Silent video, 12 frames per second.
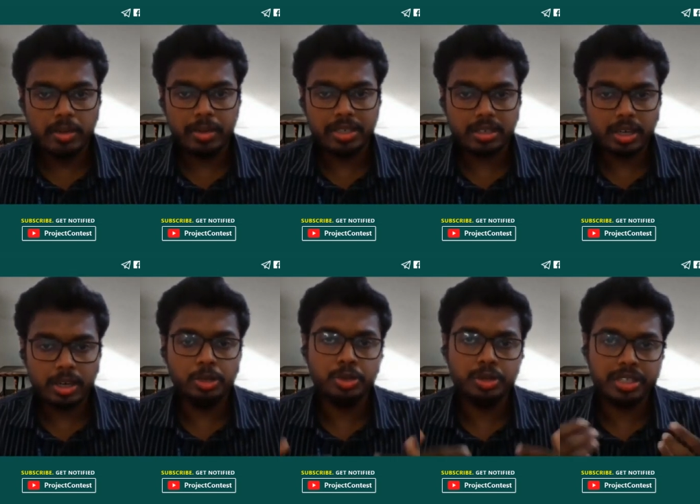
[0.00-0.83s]
but
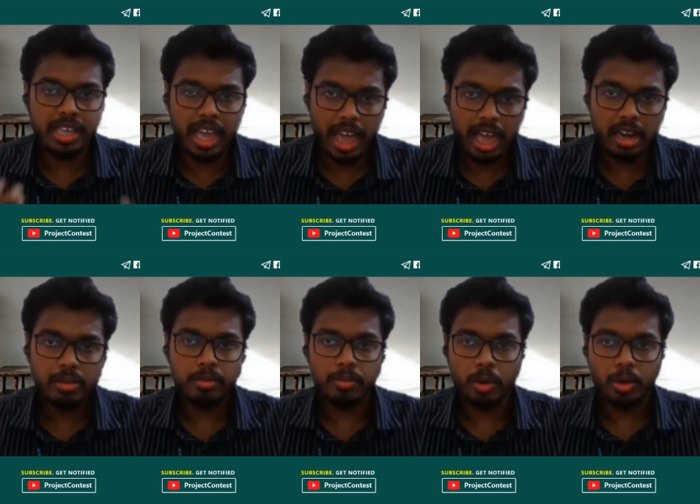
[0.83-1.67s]
to scale
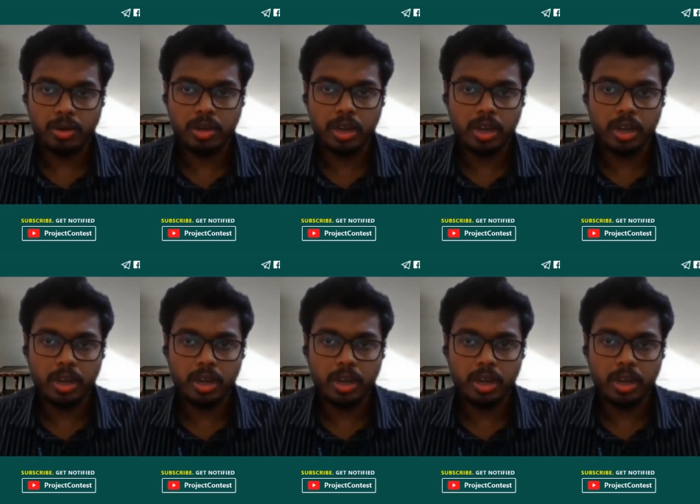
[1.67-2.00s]
more,